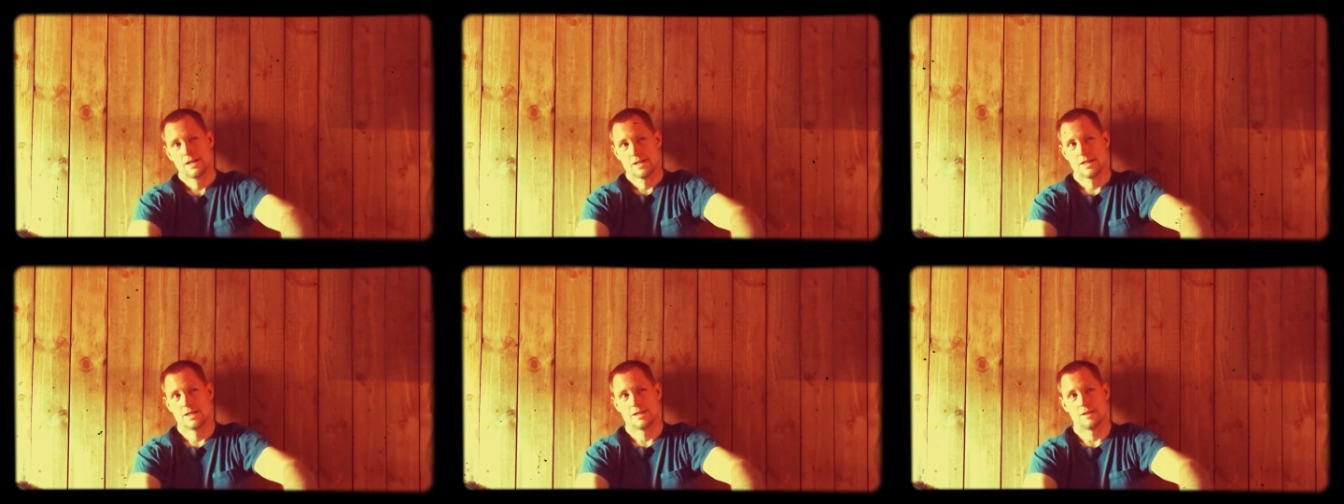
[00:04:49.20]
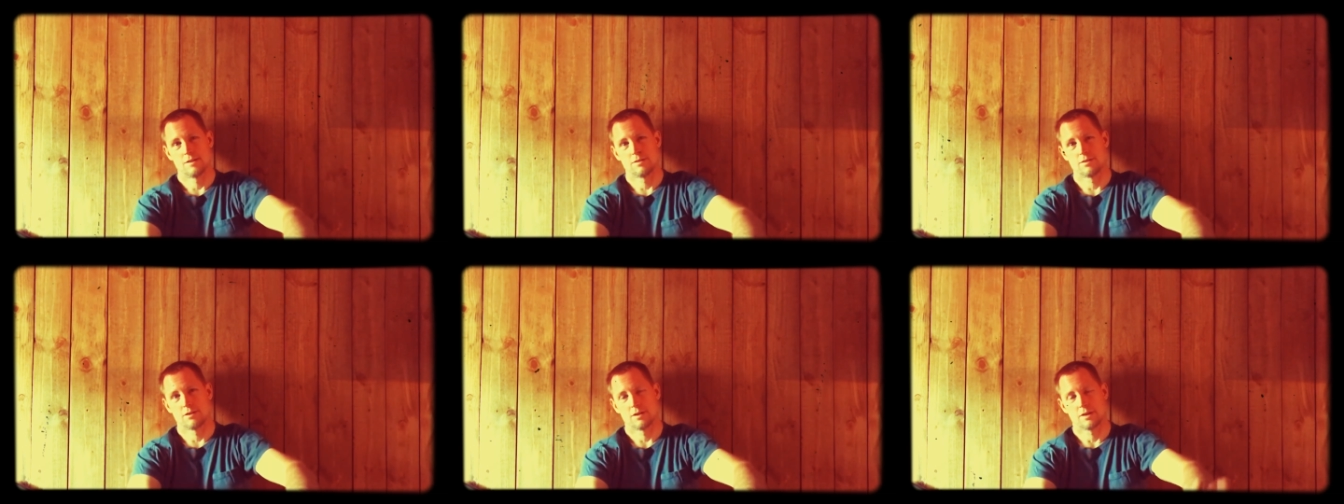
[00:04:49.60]

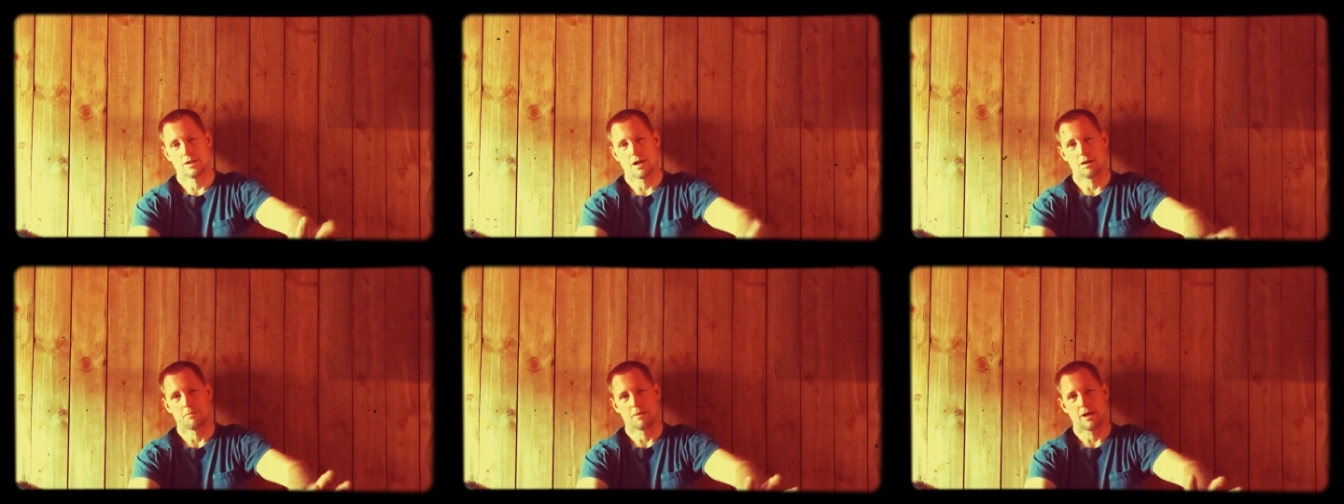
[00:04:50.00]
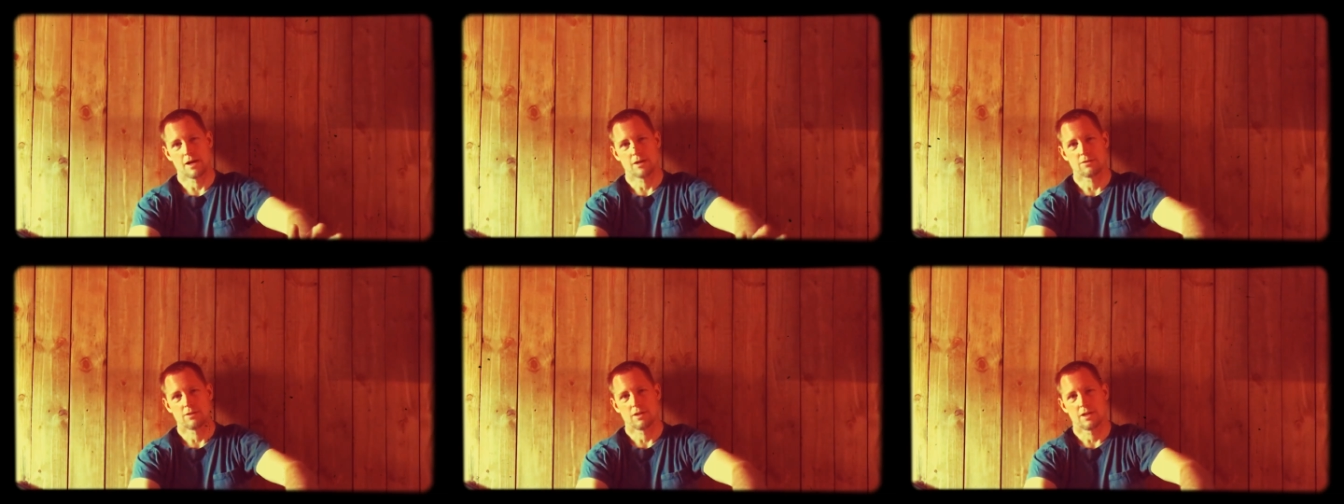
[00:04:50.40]
is the carbon
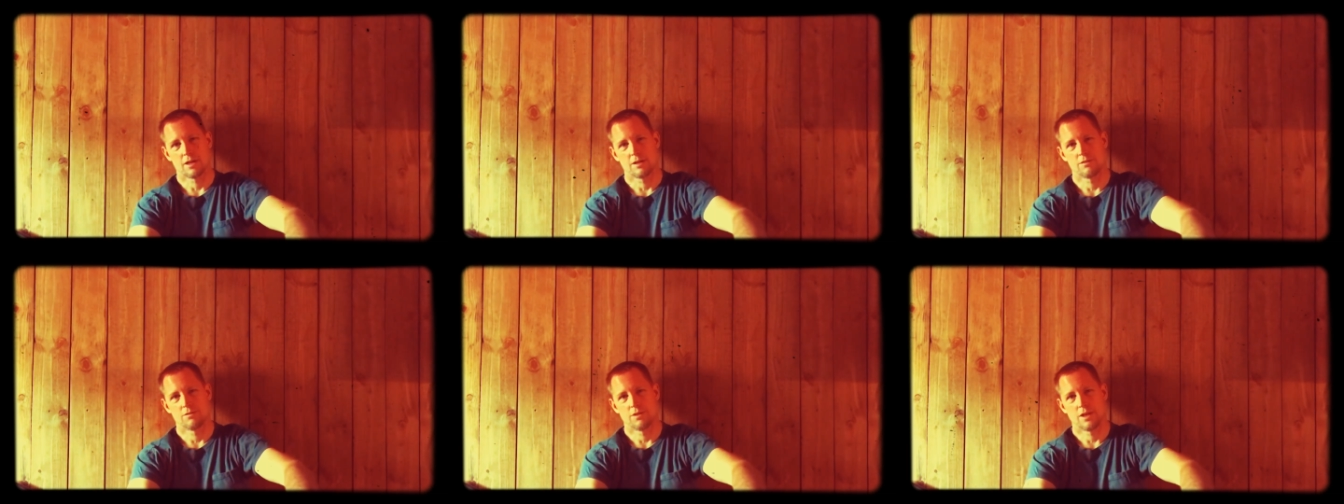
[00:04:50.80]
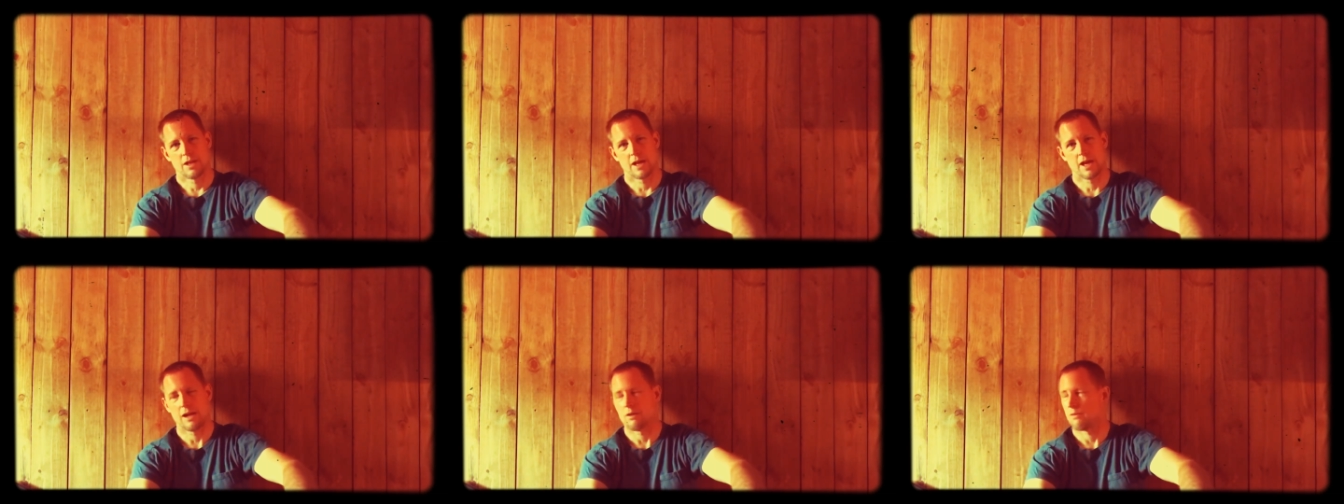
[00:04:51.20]
monoxide. And
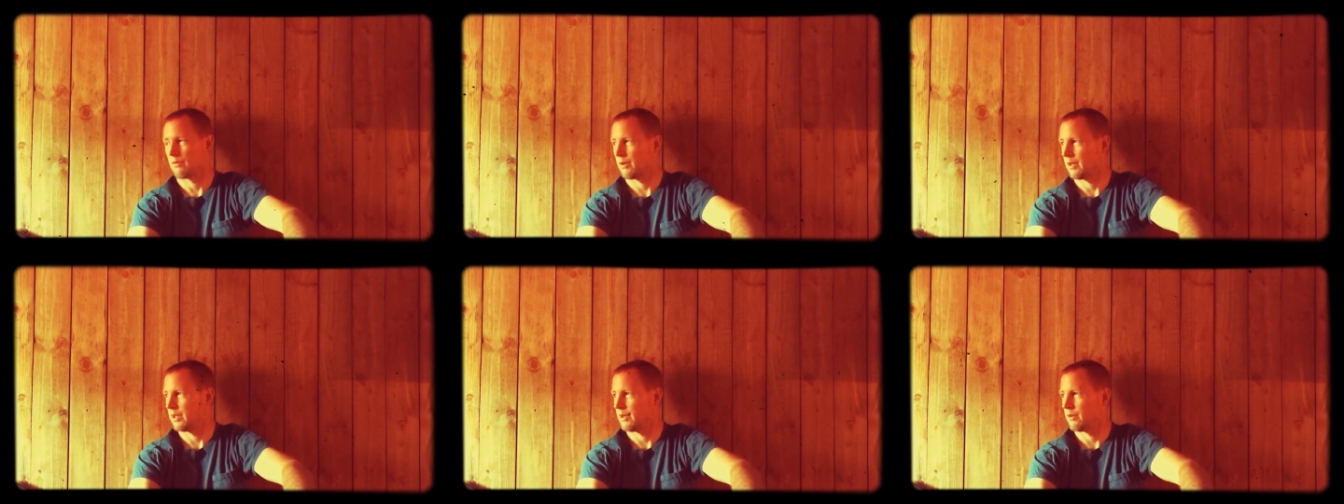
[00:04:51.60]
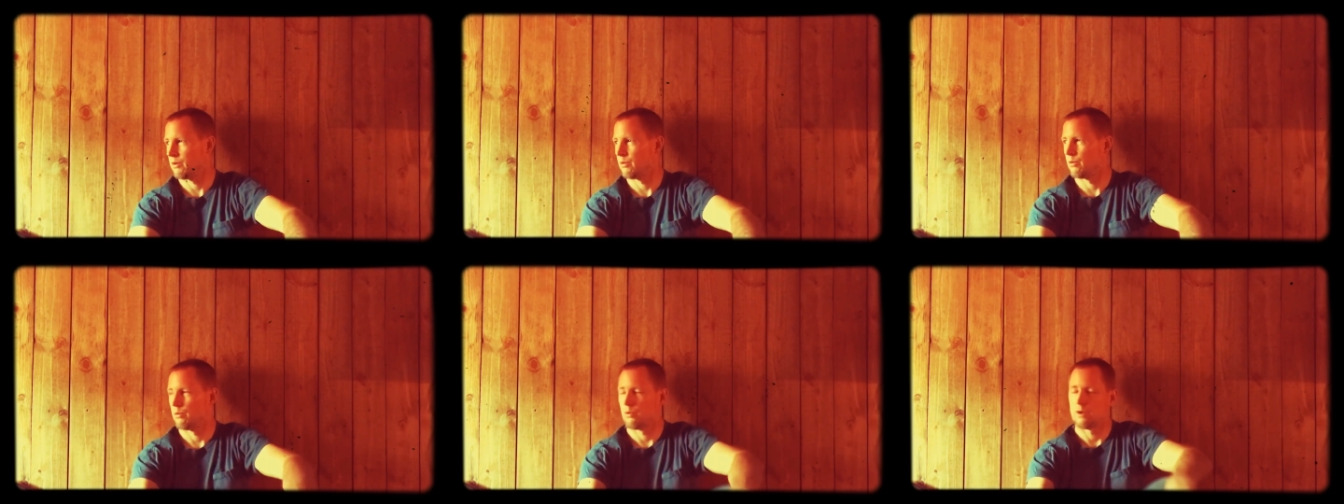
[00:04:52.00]
I don't really
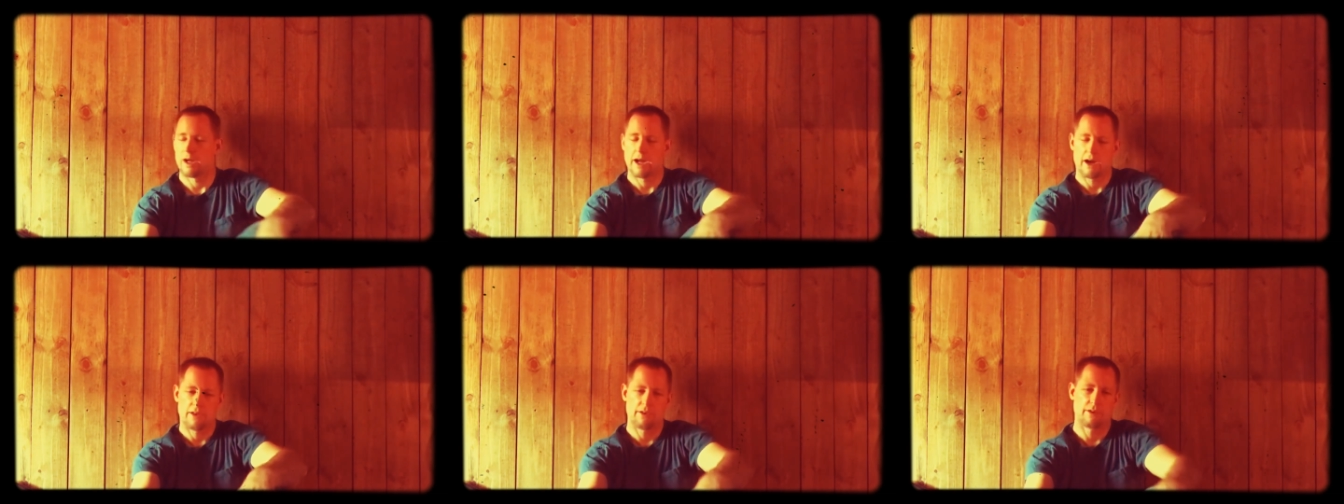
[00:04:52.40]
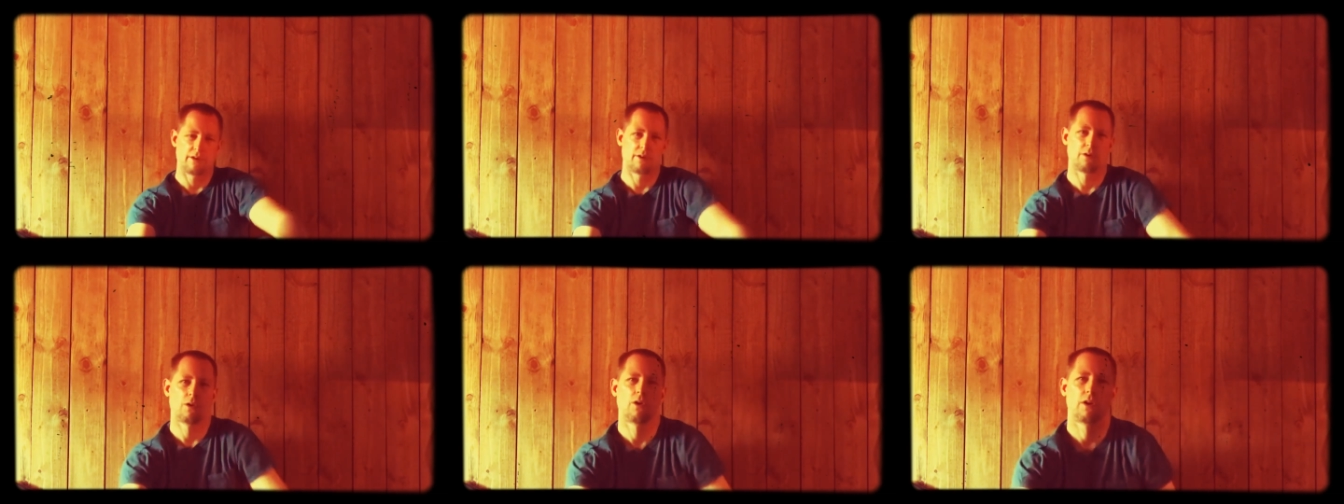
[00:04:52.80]
know how
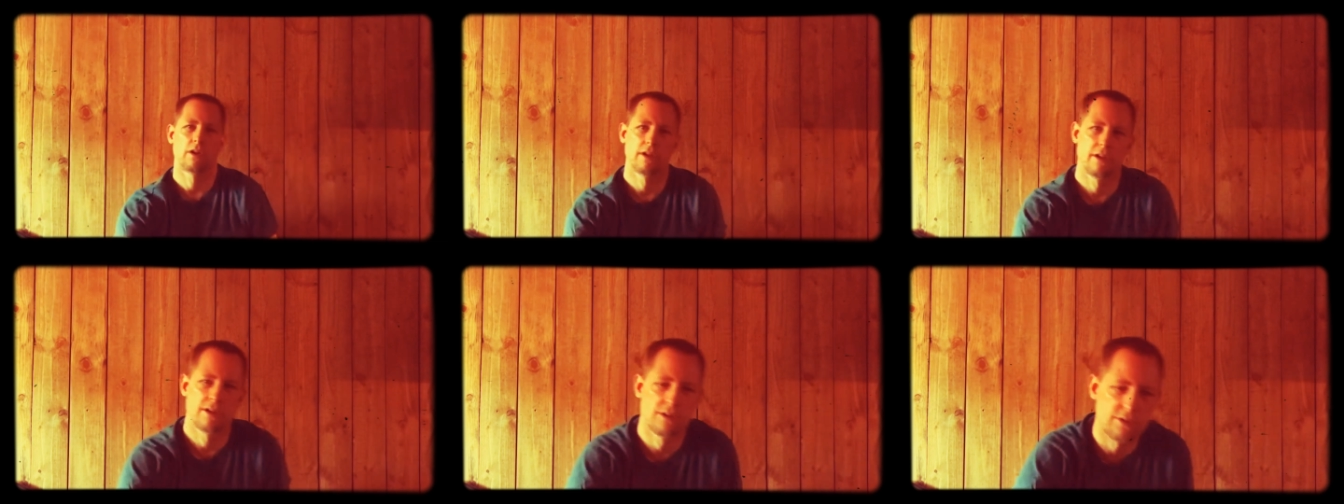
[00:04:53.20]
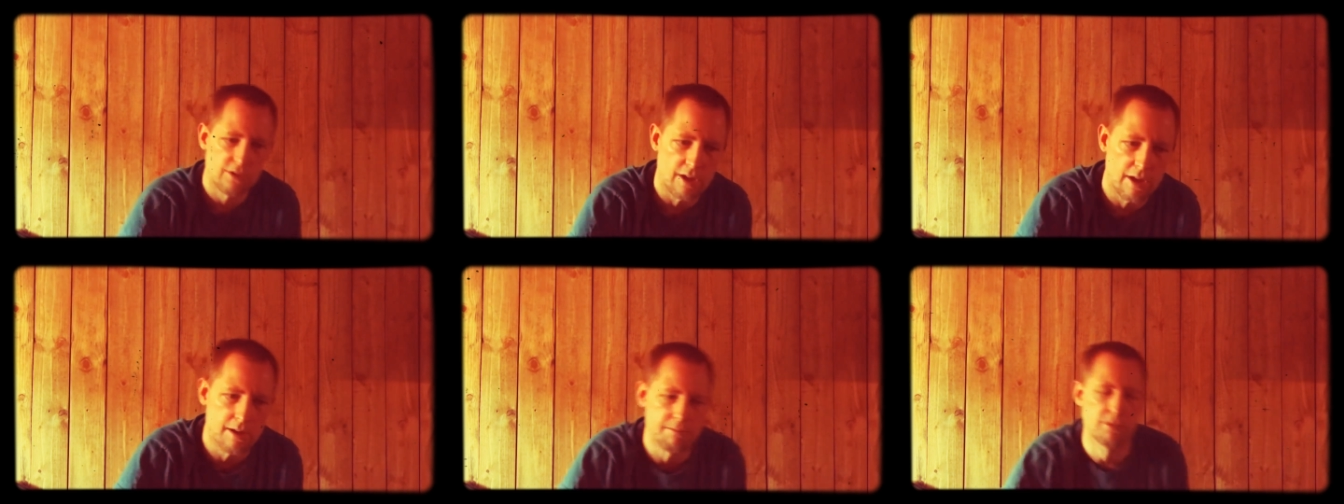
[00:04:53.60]
their oil is.
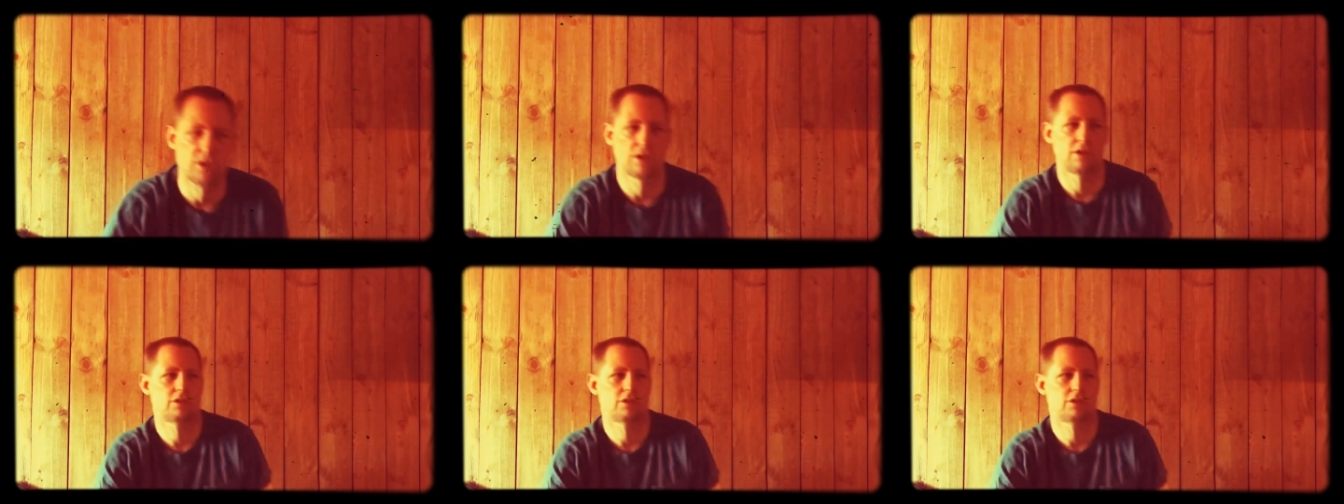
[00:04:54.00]
I'm sure it's